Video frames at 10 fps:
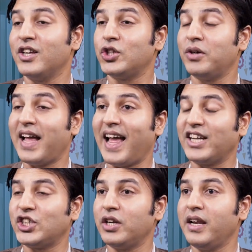should
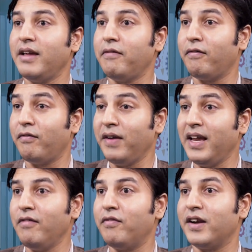actually
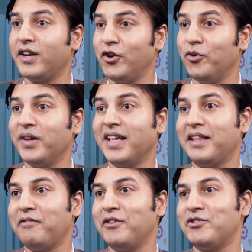feel for you in
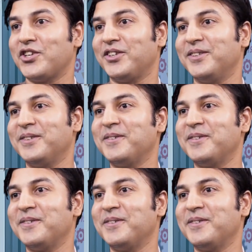the future